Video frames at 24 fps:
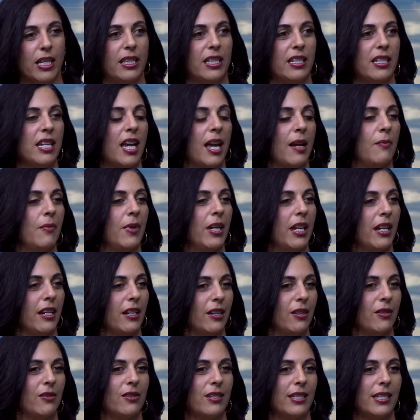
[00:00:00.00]
at the time when it
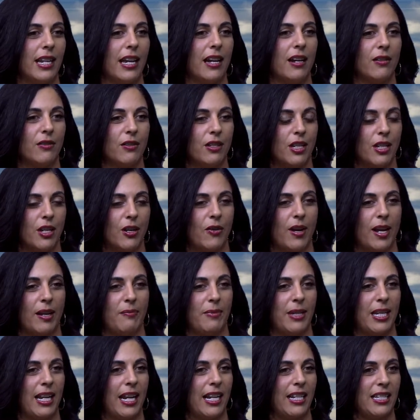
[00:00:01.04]
goes down. You know, I
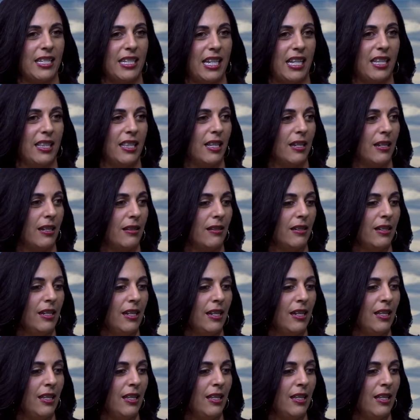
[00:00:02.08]
mean, I have seen the